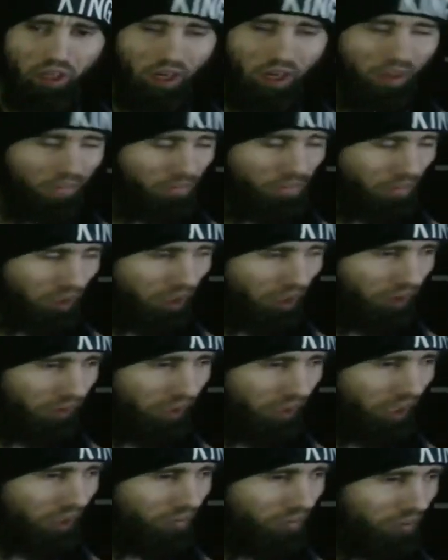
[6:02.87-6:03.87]
that I sent you
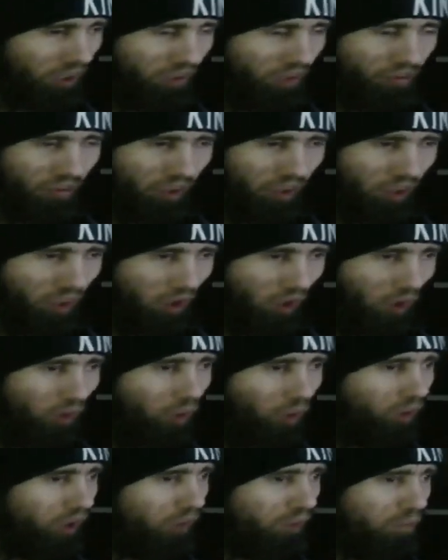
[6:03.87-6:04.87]
guys. That's the
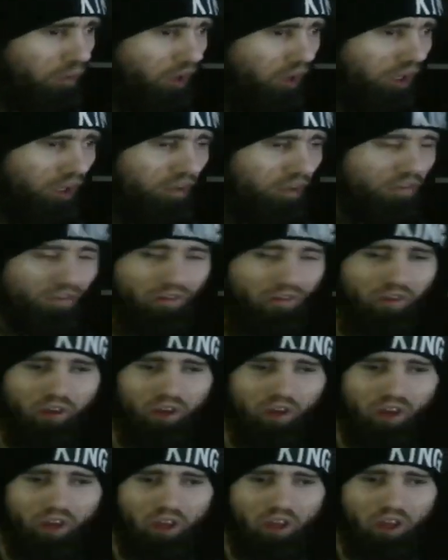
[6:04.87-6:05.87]
only place
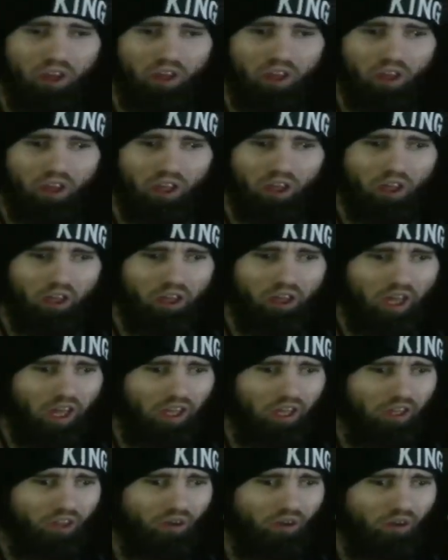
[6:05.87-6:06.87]

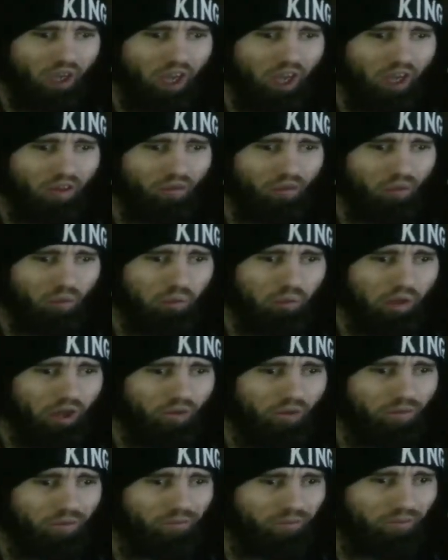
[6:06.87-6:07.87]
that you guys will be
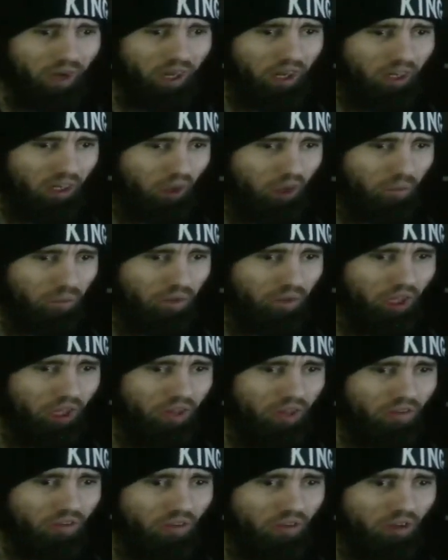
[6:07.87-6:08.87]
able to find
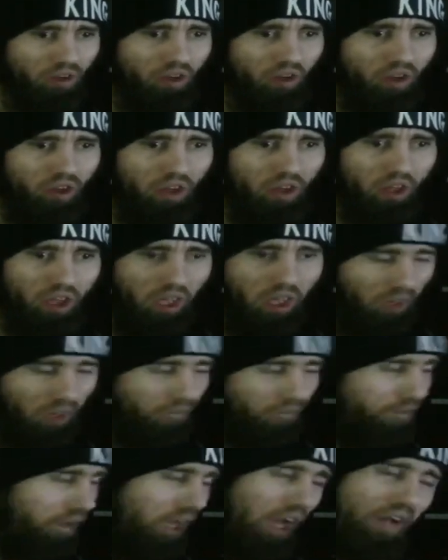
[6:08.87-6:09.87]
updates. And
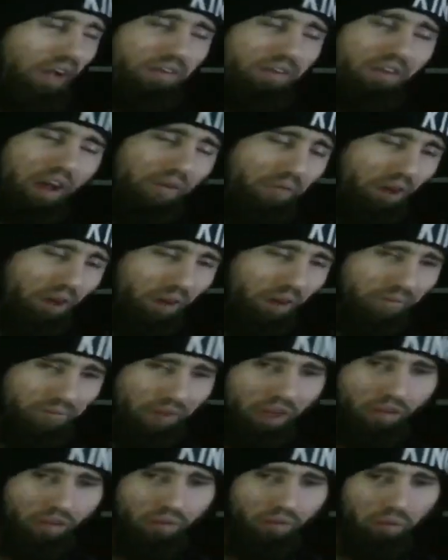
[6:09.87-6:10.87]
if you guys have me on
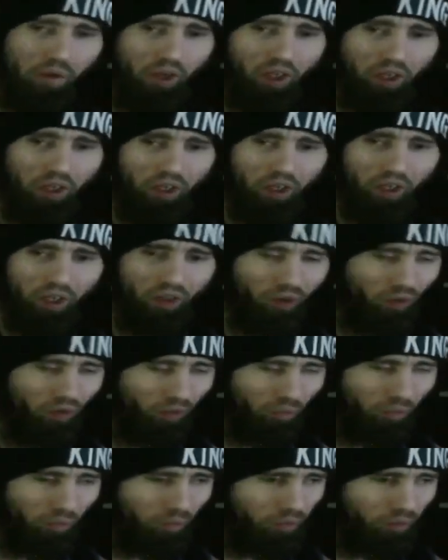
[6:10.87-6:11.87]
Facebook,
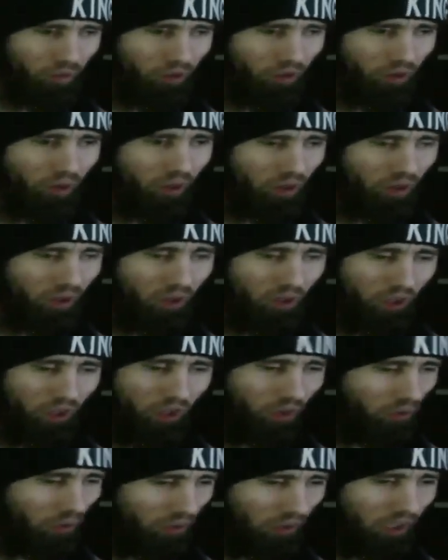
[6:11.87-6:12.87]
you'll
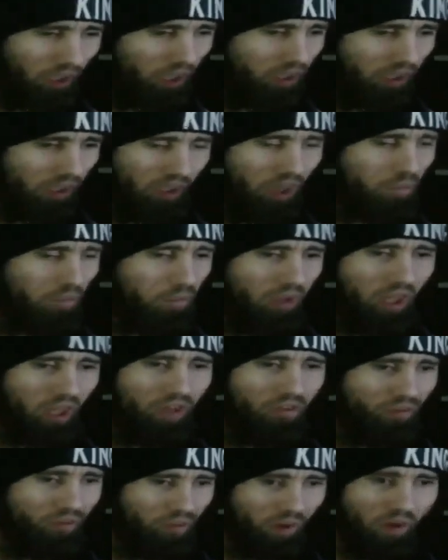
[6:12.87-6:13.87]
get the
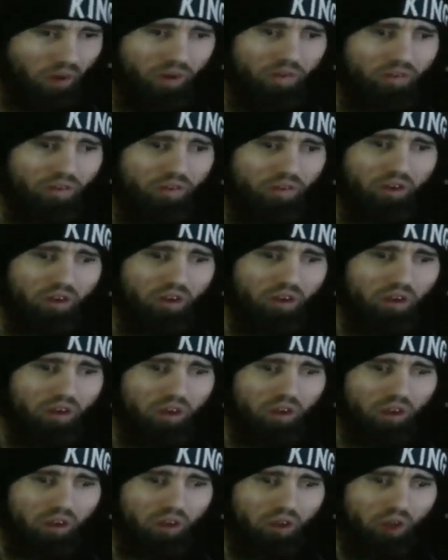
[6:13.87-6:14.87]
updates
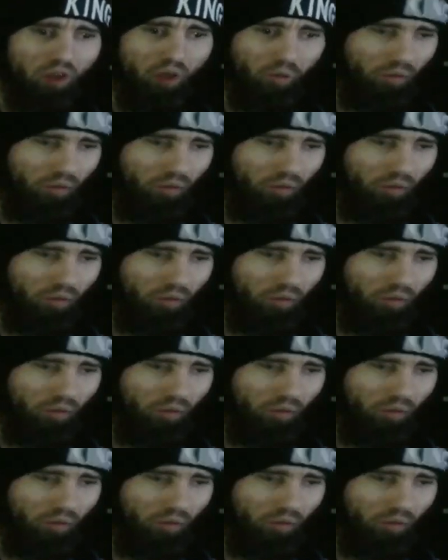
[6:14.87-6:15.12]
first.